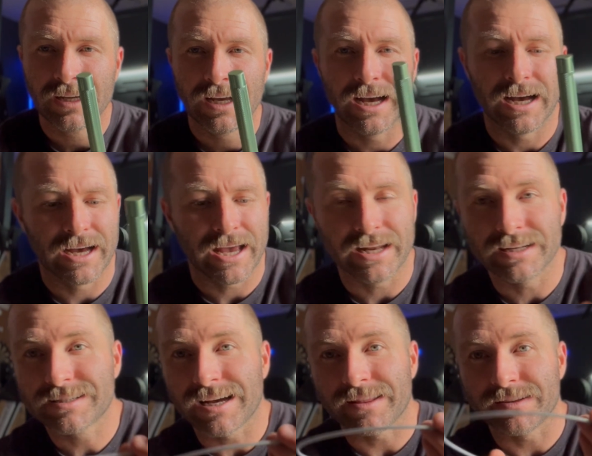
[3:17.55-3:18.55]
And
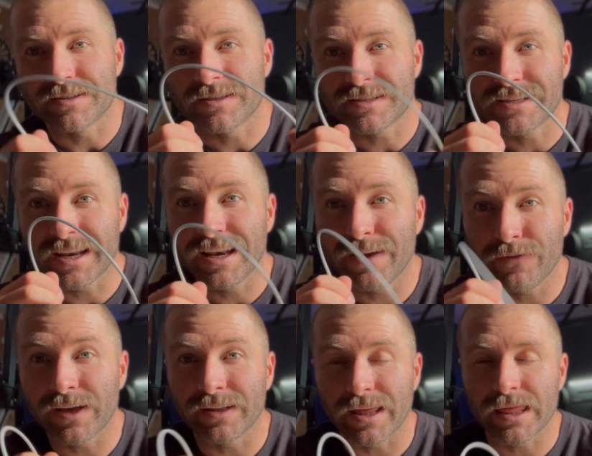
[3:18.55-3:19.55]
it's got this
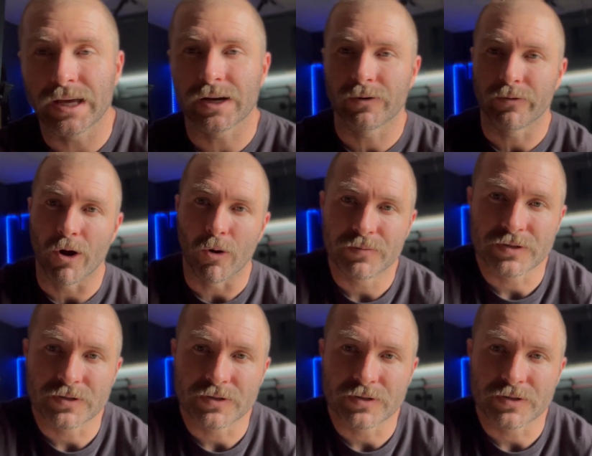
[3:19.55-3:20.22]
significantly thicker rope.